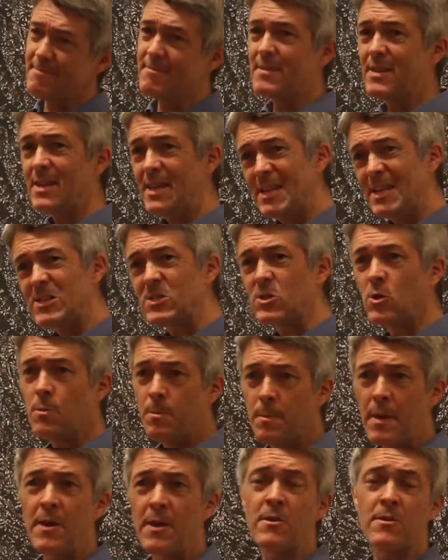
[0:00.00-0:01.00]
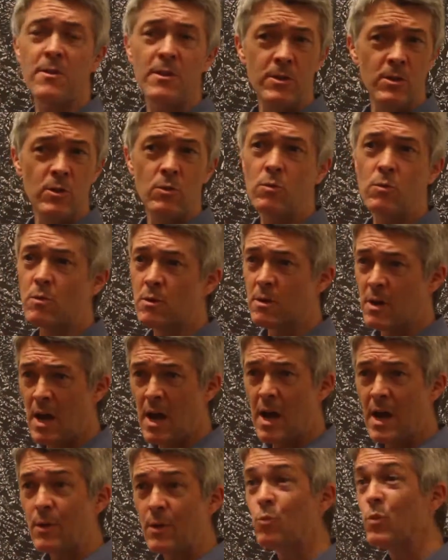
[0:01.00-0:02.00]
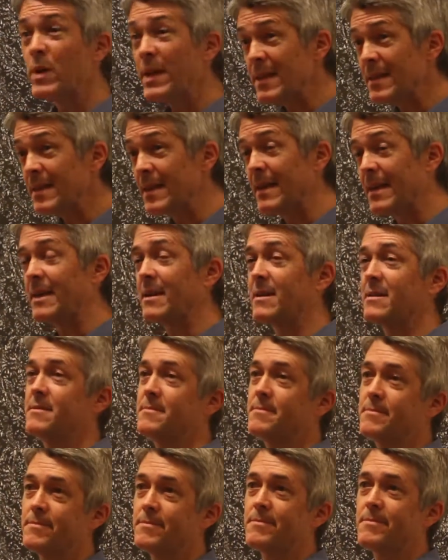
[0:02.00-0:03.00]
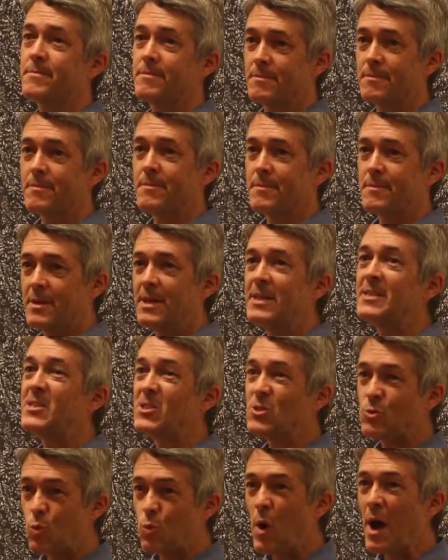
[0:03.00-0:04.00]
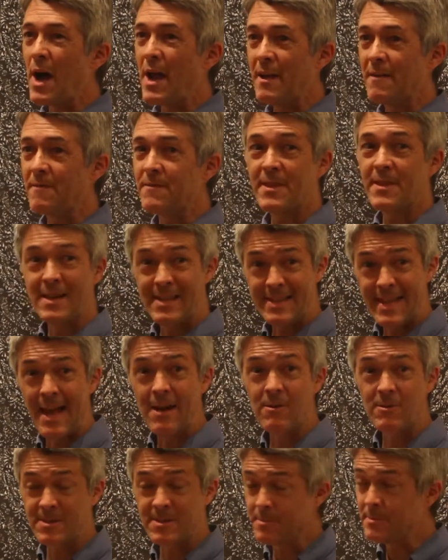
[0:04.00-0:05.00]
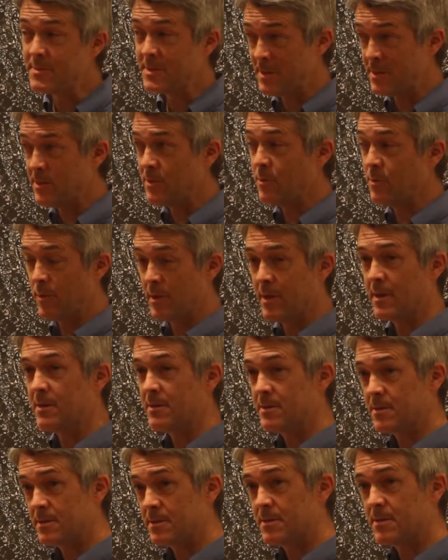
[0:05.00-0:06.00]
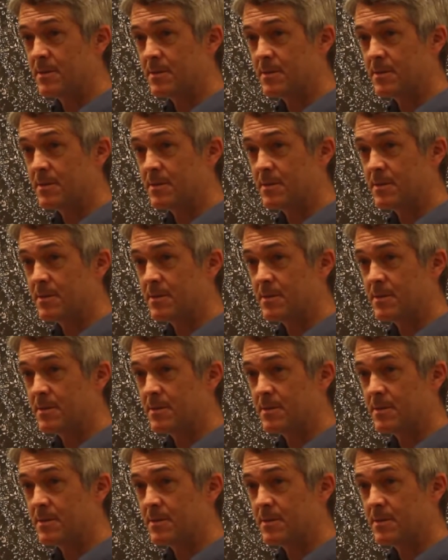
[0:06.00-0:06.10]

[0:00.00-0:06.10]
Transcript: he's no better than you or I. Really, it's his wife that allows him to do this.